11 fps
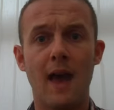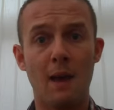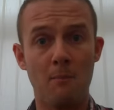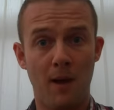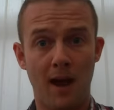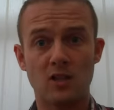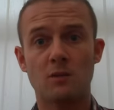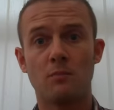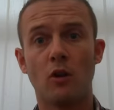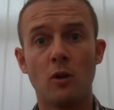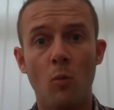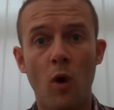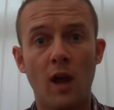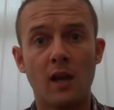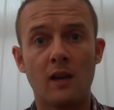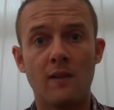impact upon them
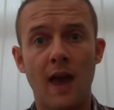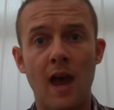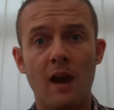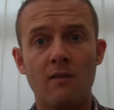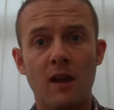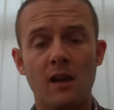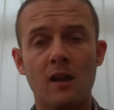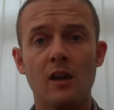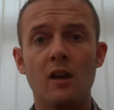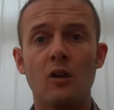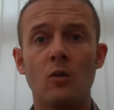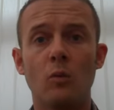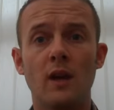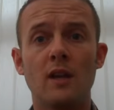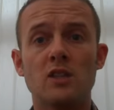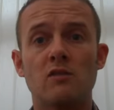working in the area. We
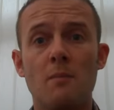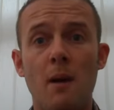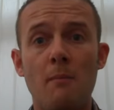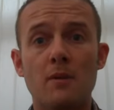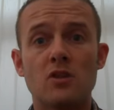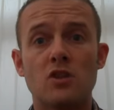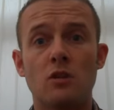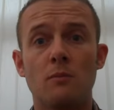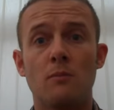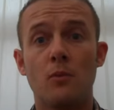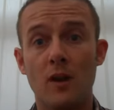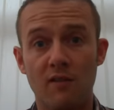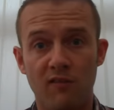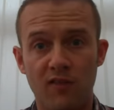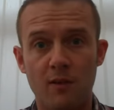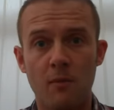need to remember to
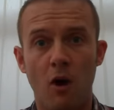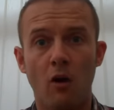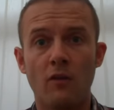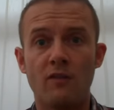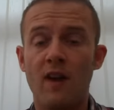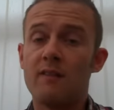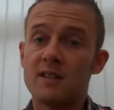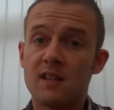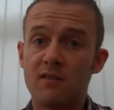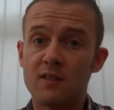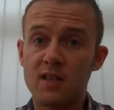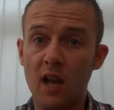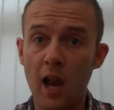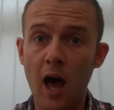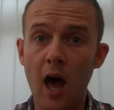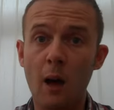brief them on the various different
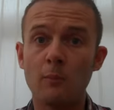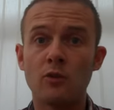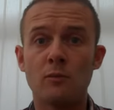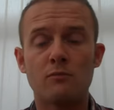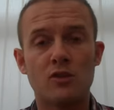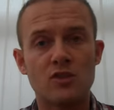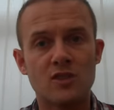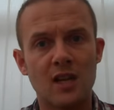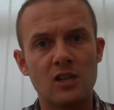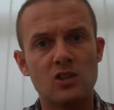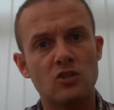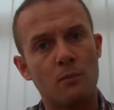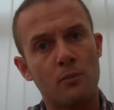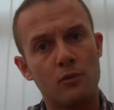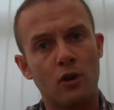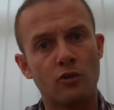alarms and procedures and
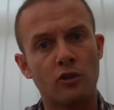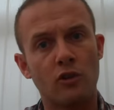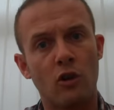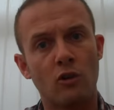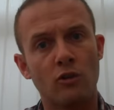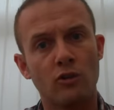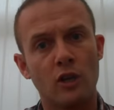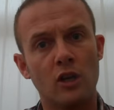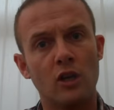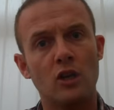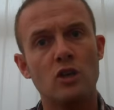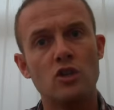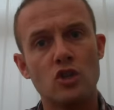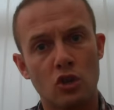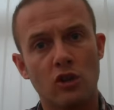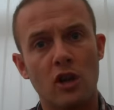protocols
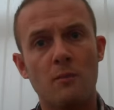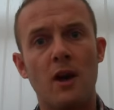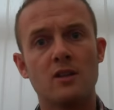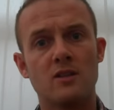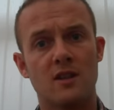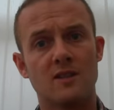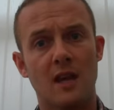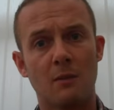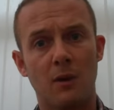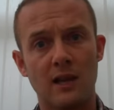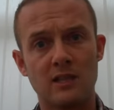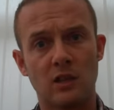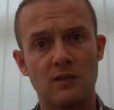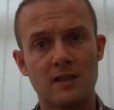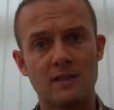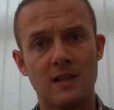should an emergency take place on
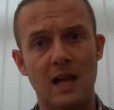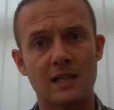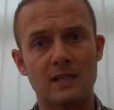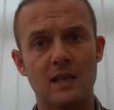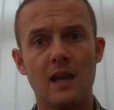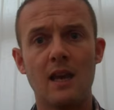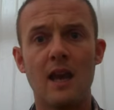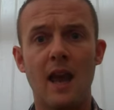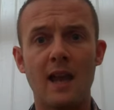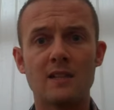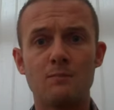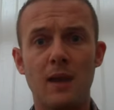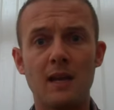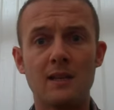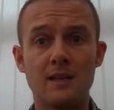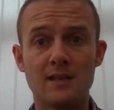this site. It's
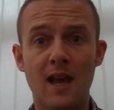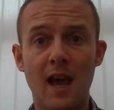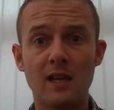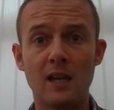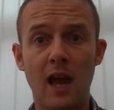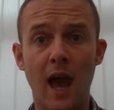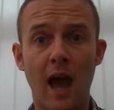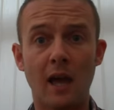been designed